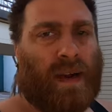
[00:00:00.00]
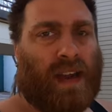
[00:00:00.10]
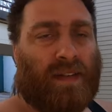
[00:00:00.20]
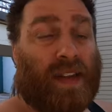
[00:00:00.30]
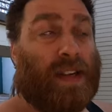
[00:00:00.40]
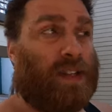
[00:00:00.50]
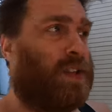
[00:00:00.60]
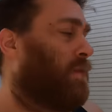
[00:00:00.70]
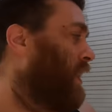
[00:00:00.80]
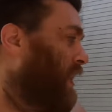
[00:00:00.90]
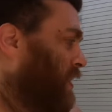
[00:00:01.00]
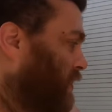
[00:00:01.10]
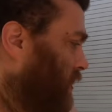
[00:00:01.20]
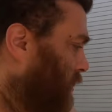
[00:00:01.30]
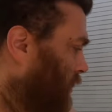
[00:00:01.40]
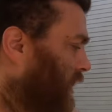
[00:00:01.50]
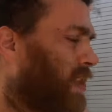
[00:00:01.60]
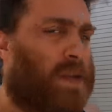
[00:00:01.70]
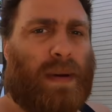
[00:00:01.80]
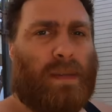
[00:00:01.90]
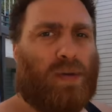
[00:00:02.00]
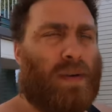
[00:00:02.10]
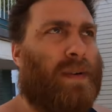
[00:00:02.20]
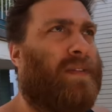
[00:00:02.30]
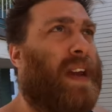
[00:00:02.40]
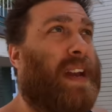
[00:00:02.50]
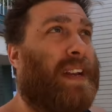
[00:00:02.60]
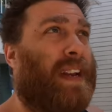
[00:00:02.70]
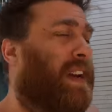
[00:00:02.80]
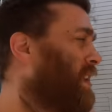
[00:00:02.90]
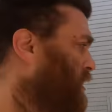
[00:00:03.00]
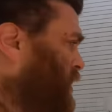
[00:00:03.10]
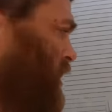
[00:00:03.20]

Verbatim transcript: they make everything just a little bit easier. I'm gonna get this bad boy in my van, and